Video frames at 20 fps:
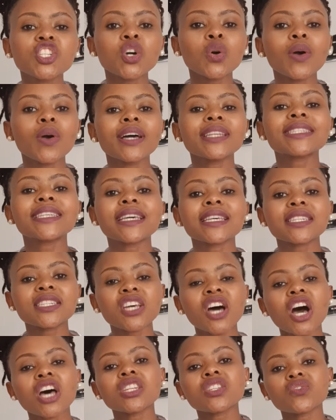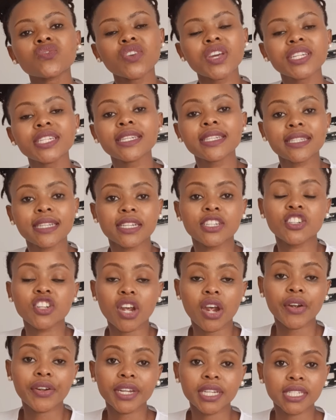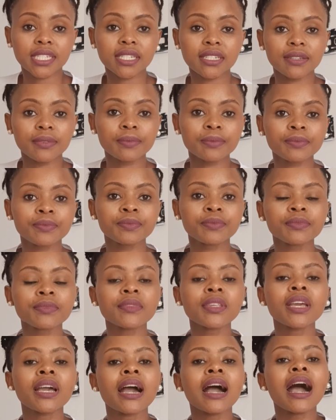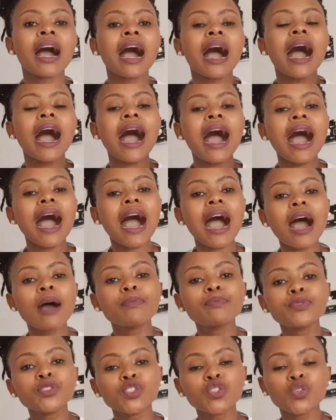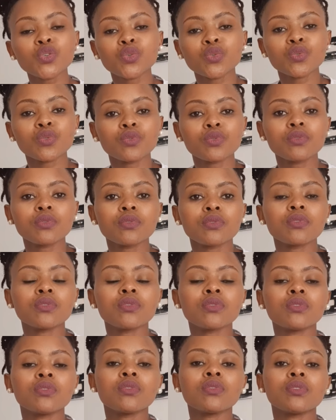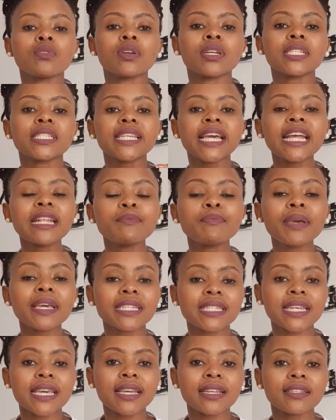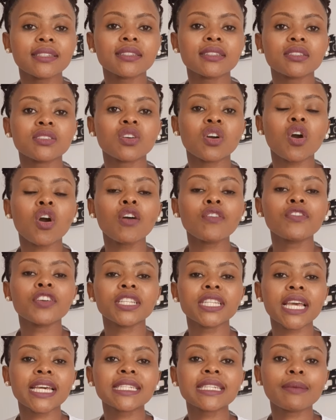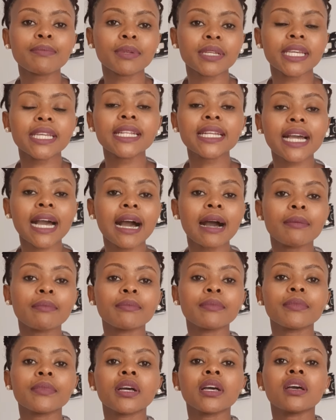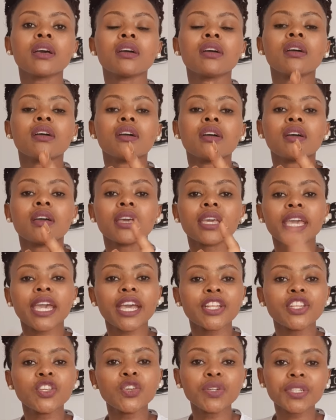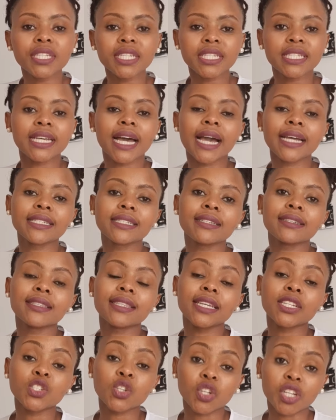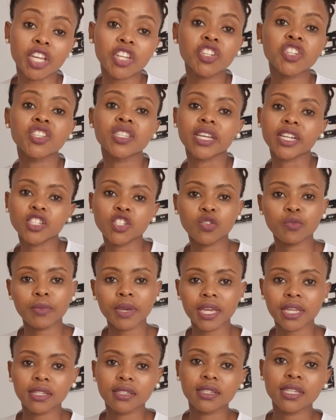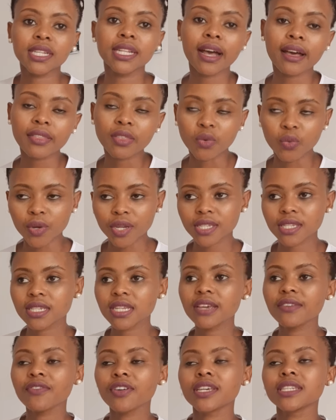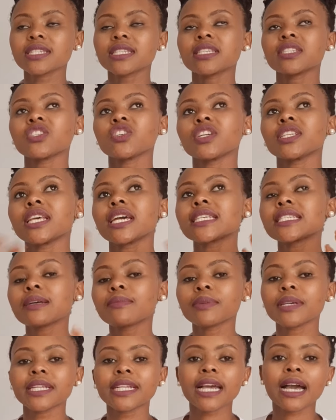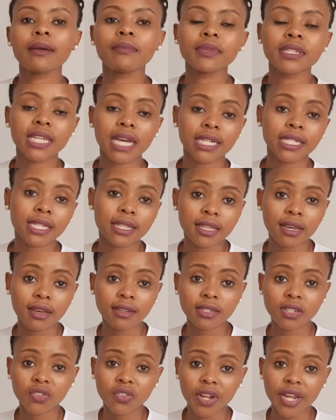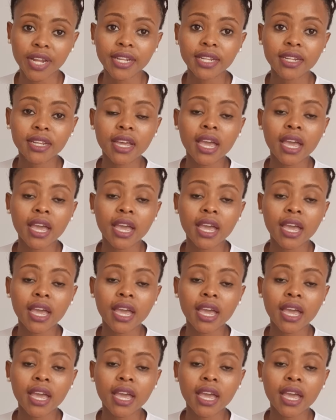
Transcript: towards a SARS registered charity, up to 10% of your taxable income can you deduct the donation that you made. In other words, say for instance, your taxable income is 100,000 Rand